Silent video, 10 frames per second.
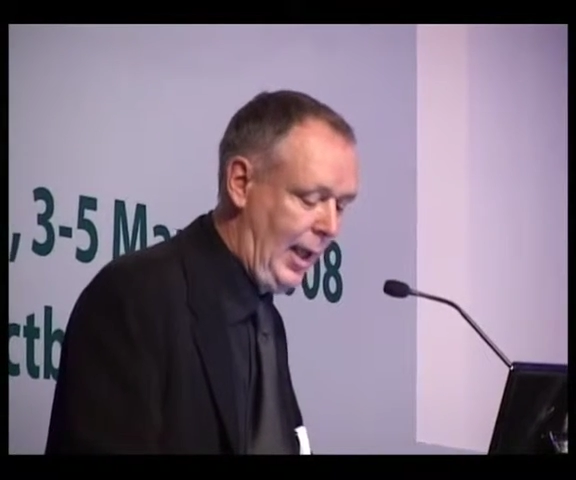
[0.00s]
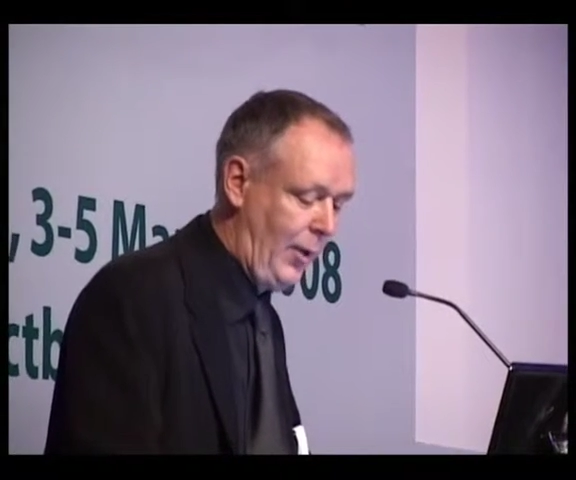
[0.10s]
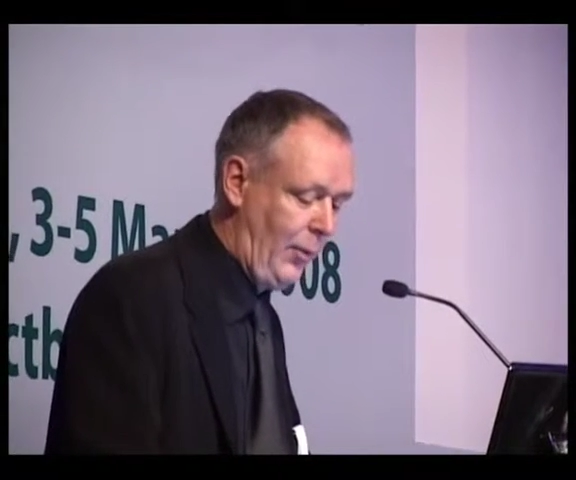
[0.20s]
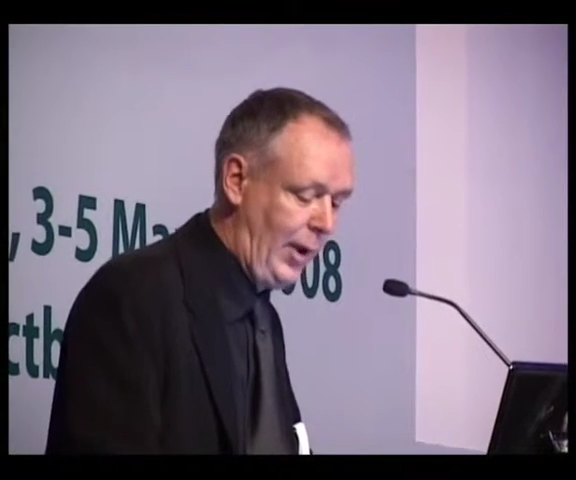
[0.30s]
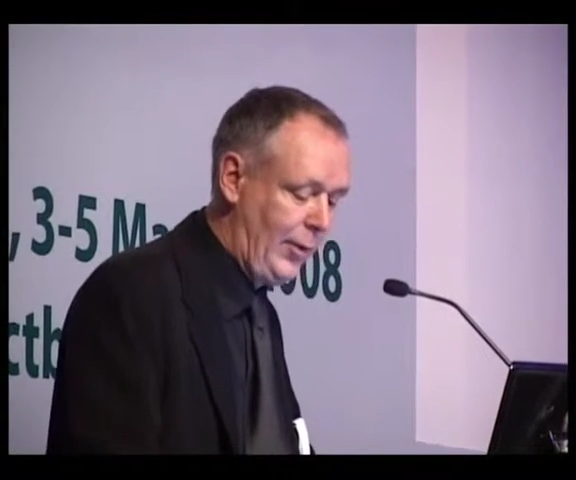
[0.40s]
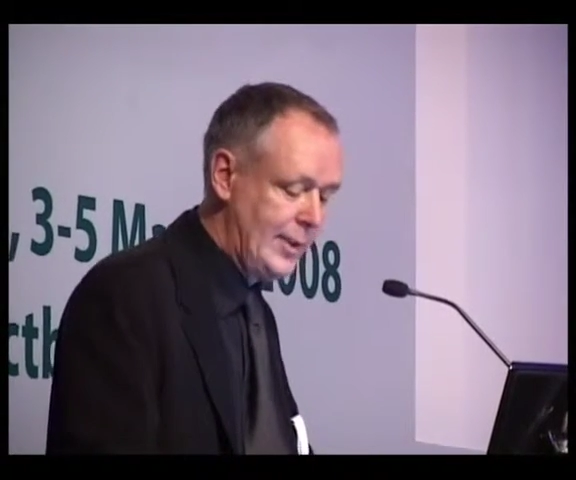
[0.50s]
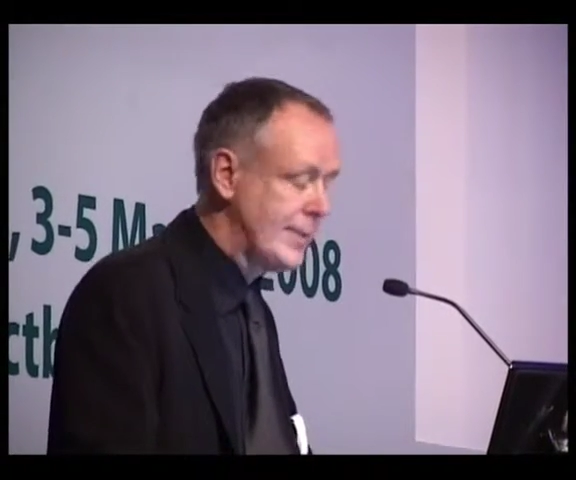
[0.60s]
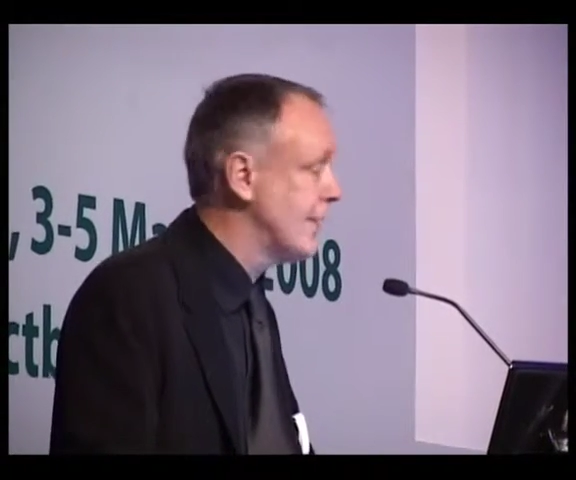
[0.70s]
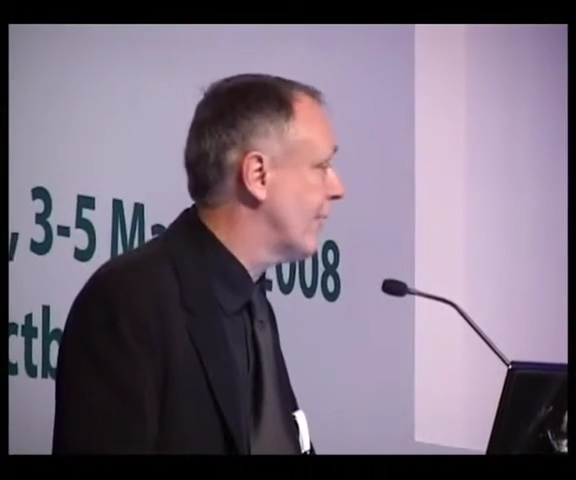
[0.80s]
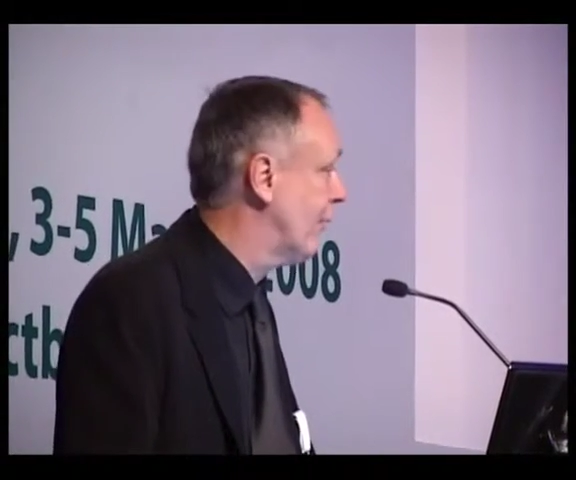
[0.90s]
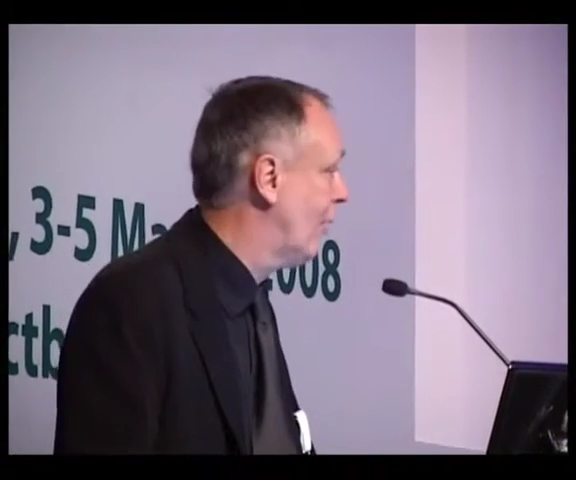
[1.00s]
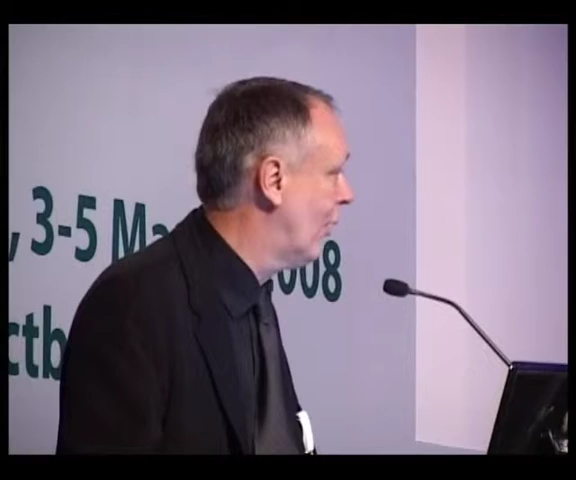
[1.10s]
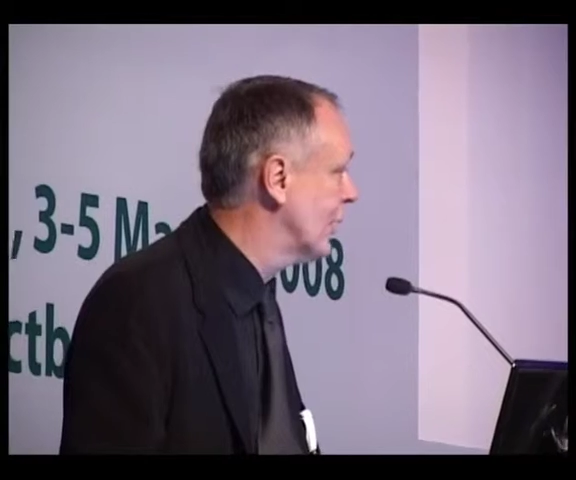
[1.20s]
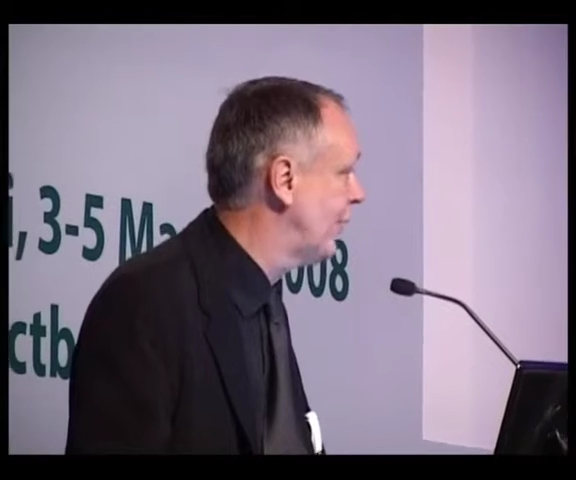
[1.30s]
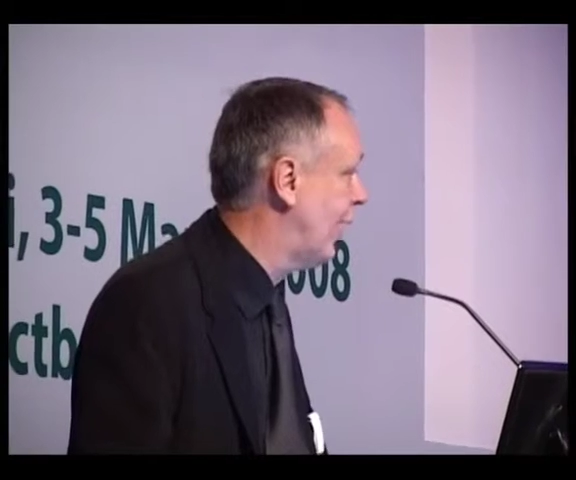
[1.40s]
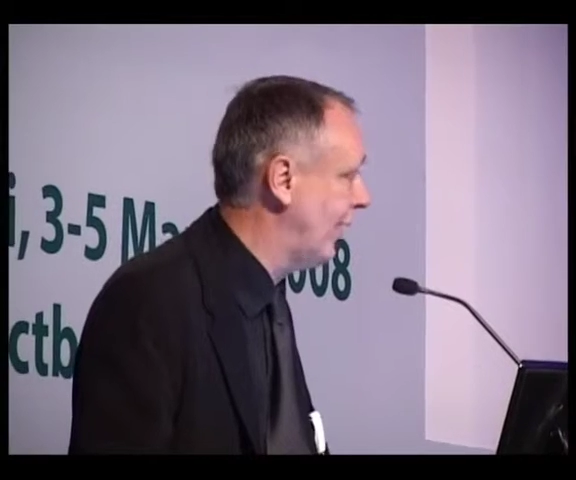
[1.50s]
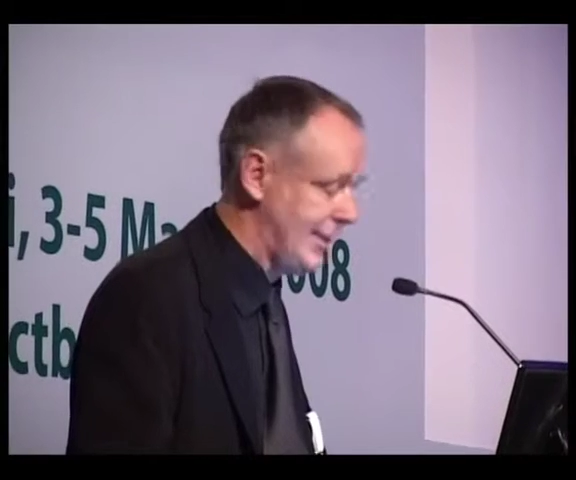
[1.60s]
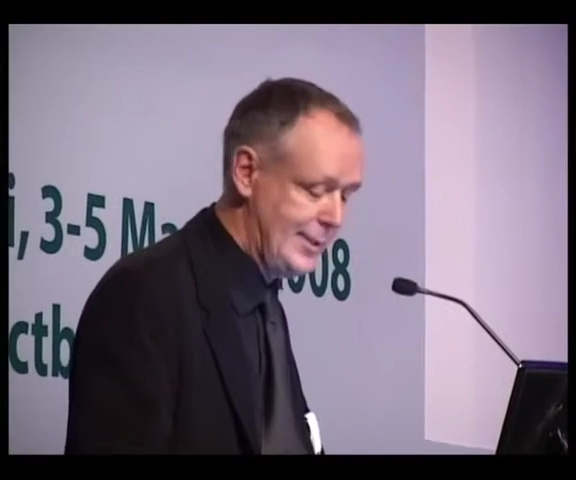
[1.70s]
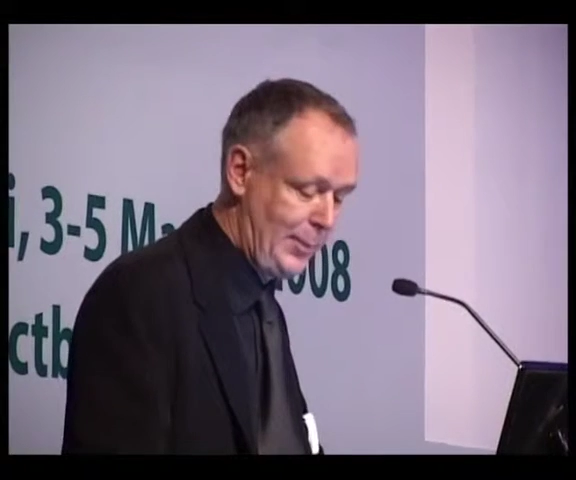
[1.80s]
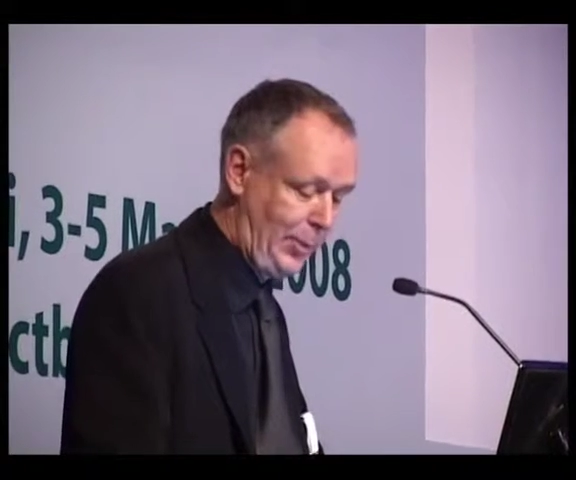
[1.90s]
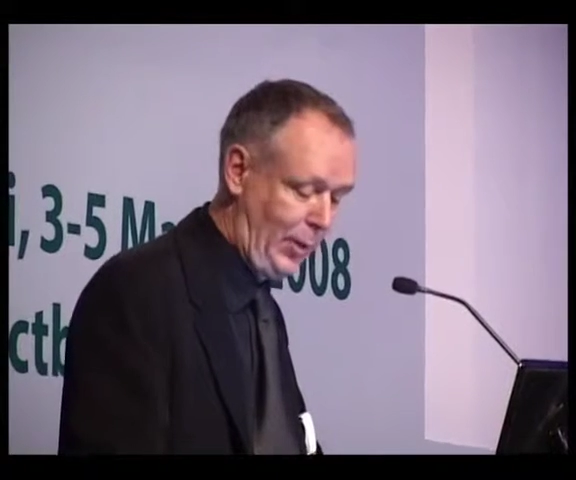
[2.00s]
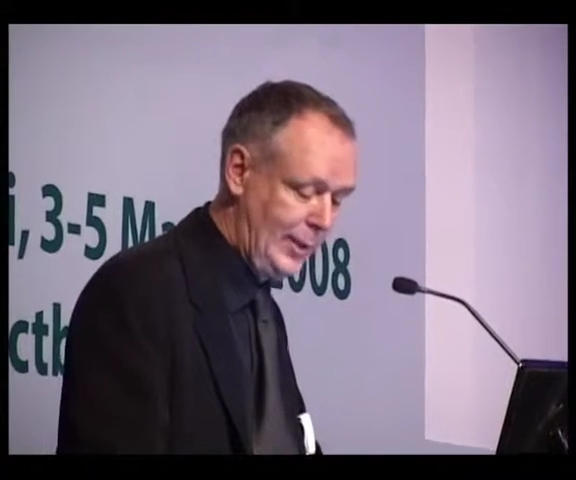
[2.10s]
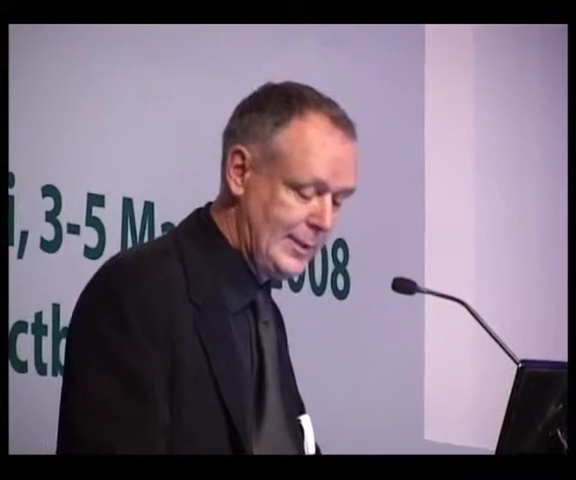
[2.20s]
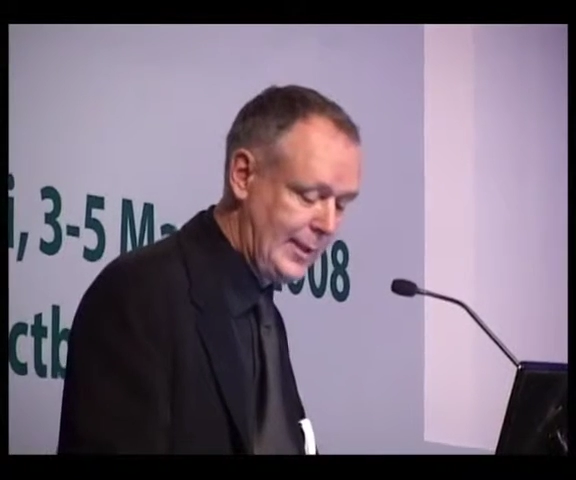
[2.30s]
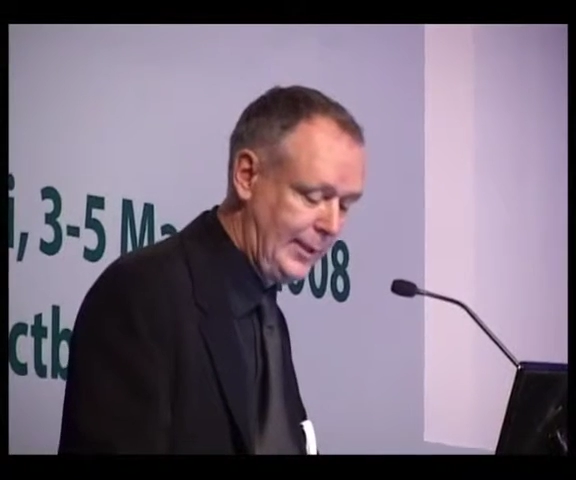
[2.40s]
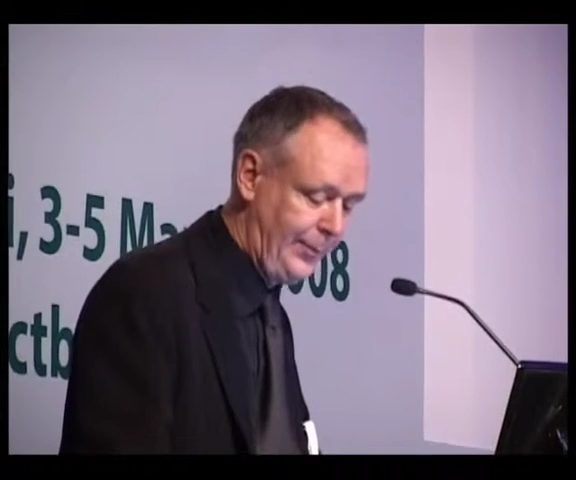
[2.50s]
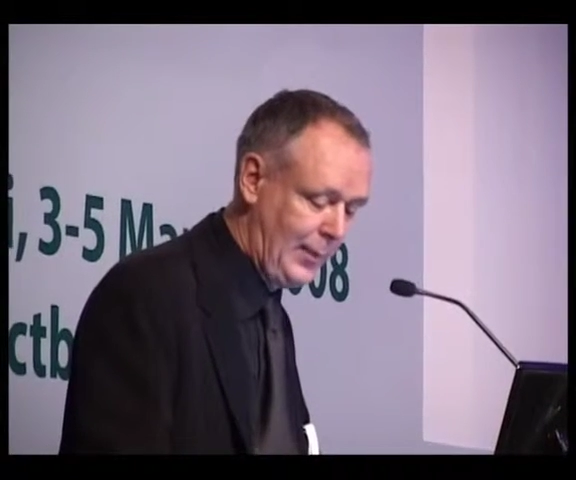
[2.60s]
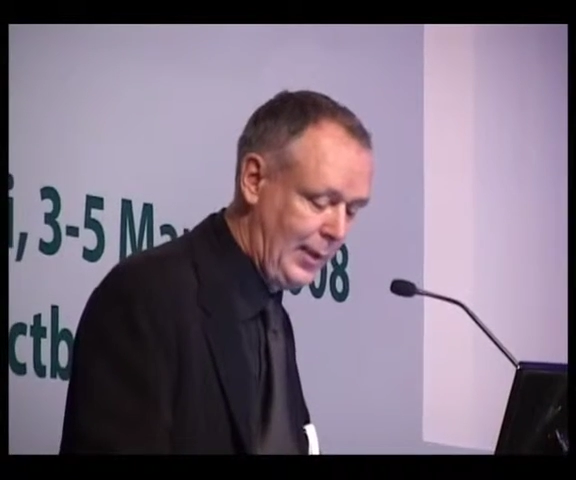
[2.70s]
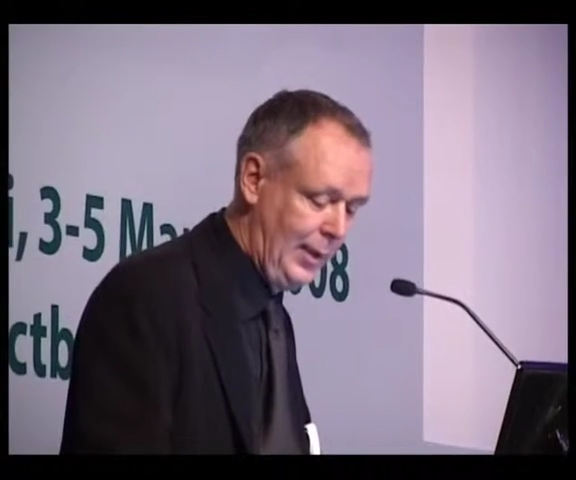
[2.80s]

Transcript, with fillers: Uh, while this is, of course, very disappointing,